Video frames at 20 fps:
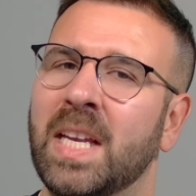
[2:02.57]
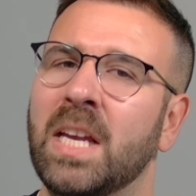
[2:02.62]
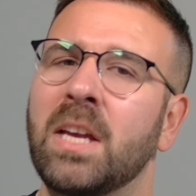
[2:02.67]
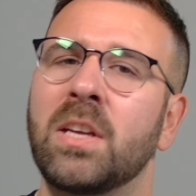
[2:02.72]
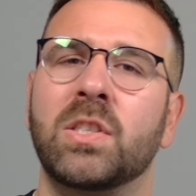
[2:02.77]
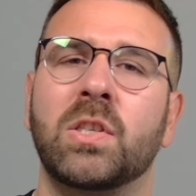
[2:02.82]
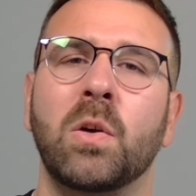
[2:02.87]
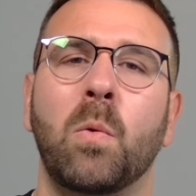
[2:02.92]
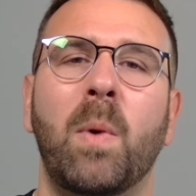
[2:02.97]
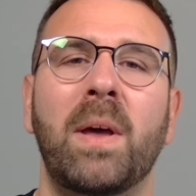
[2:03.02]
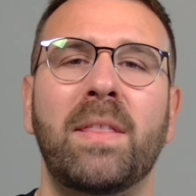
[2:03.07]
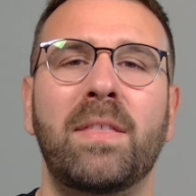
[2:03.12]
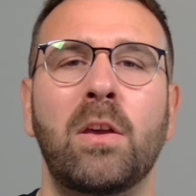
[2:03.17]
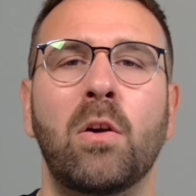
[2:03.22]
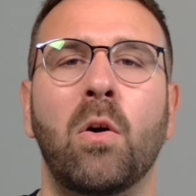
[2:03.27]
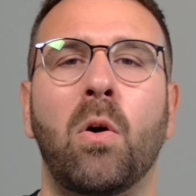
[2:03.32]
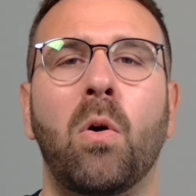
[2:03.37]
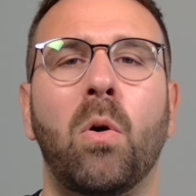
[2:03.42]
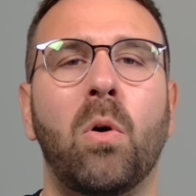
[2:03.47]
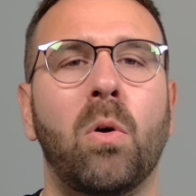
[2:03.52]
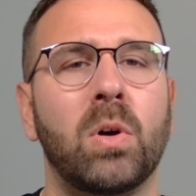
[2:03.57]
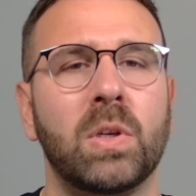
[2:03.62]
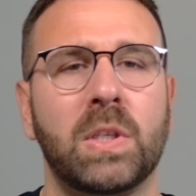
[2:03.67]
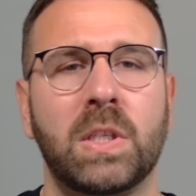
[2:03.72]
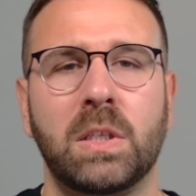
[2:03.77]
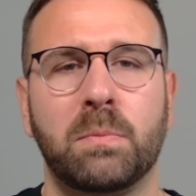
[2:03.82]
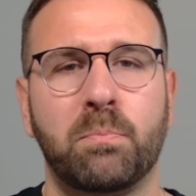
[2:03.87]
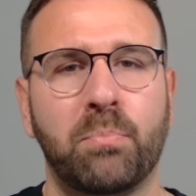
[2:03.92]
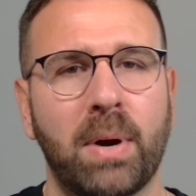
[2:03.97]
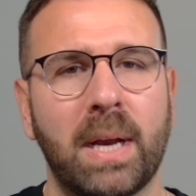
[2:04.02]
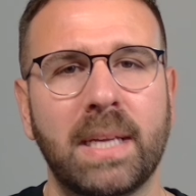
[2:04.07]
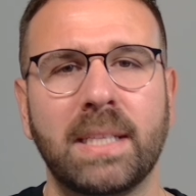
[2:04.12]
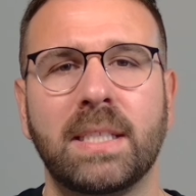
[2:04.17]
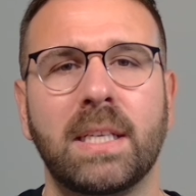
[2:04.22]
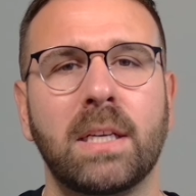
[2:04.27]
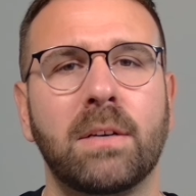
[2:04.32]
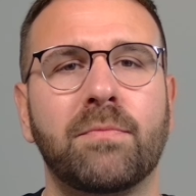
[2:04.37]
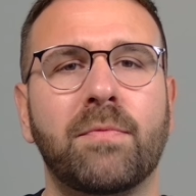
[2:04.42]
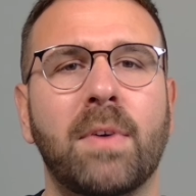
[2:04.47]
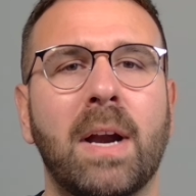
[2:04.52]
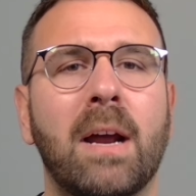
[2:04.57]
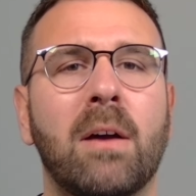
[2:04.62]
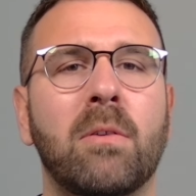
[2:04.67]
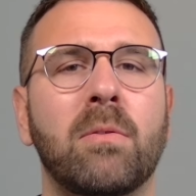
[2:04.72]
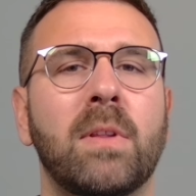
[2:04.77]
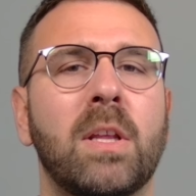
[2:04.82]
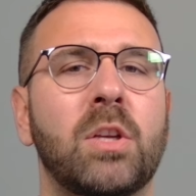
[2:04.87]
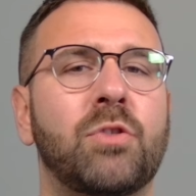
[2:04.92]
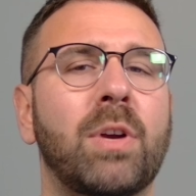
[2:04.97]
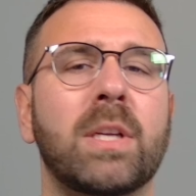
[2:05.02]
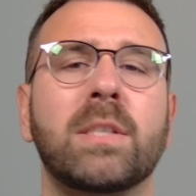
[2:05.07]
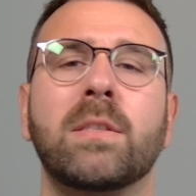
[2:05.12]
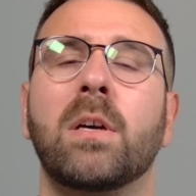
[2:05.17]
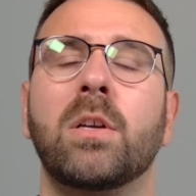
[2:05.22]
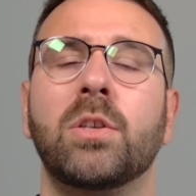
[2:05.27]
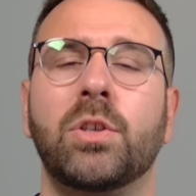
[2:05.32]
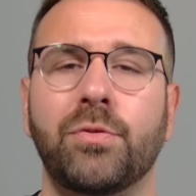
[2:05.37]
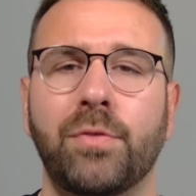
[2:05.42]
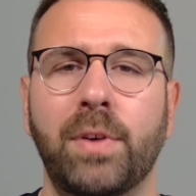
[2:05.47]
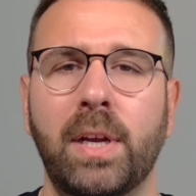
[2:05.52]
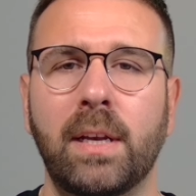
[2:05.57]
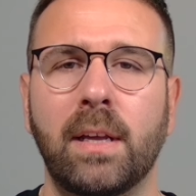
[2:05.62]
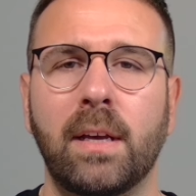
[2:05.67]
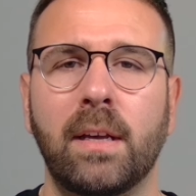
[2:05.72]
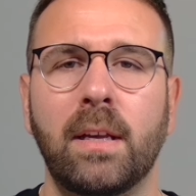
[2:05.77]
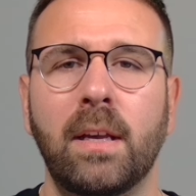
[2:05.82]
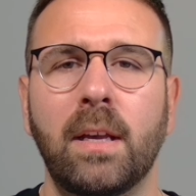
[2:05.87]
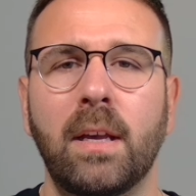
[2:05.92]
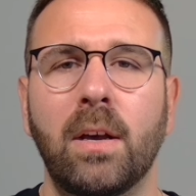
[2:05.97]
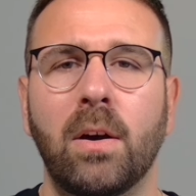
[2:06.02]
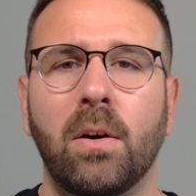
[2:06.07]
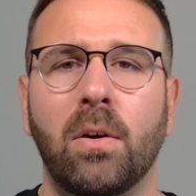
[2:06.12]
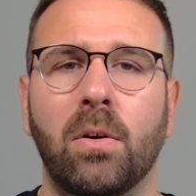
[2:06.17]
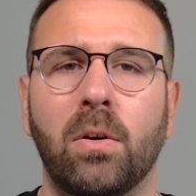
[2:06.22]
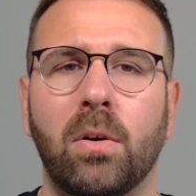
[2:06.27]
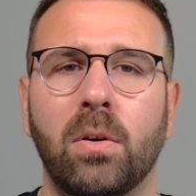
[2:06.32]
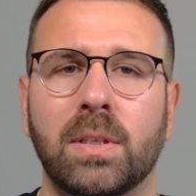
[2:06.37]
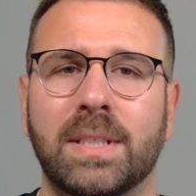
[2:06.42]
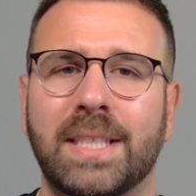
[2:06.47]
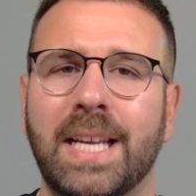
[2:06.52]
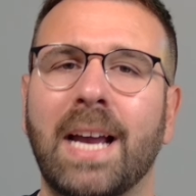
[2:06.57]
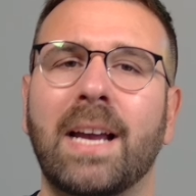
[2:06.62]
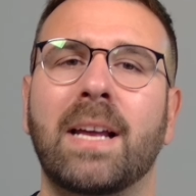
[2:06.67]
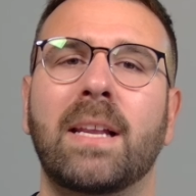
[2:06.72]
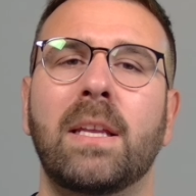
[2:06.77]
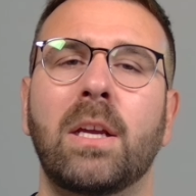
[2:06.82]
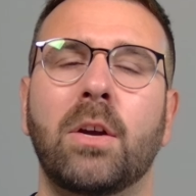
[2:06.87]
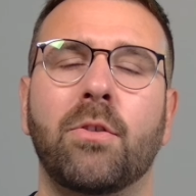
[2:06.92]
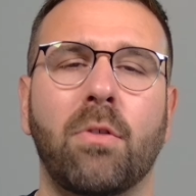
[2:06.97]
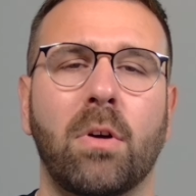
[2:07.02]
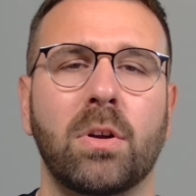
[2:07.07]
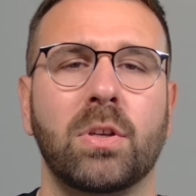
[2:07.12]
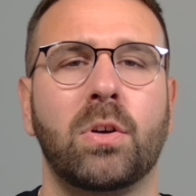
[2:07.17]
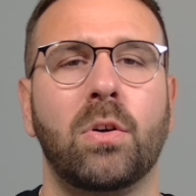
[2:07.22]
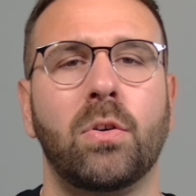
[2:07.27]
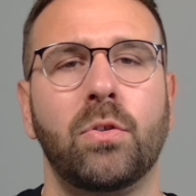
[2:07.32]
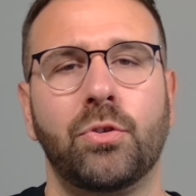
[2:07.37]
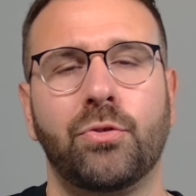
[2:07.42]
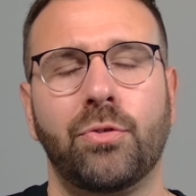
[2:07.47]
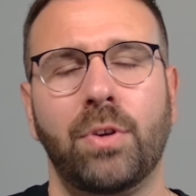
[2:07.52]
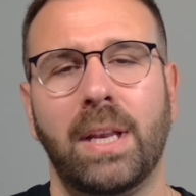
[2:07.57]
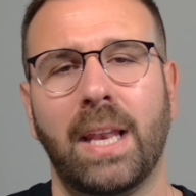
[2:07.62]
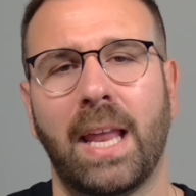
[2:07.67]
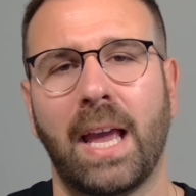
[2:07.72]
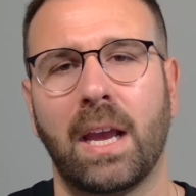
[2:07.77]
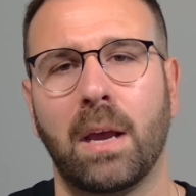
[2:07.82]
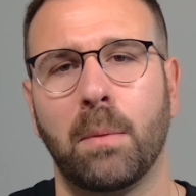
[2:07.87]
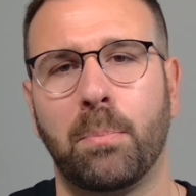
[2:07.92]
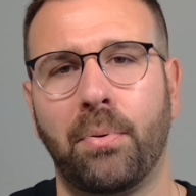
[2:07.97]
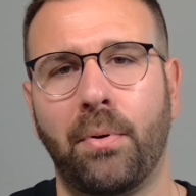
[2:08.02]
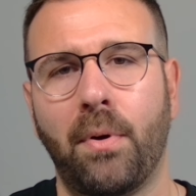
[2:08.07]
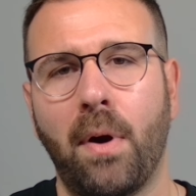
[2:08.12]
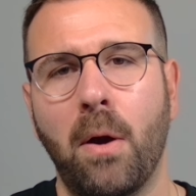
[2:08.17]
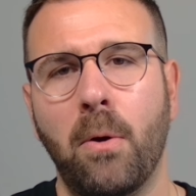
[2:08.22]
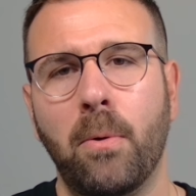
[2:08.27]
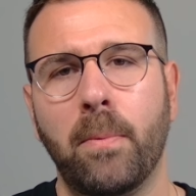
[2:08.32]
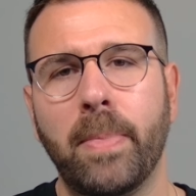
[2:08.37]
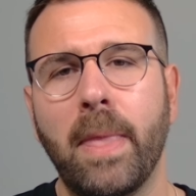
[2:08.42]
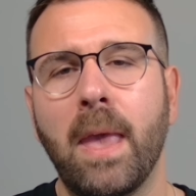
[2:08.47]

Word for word: So whether your horse is prancing around the dressage arena or tackling cross country like a pro,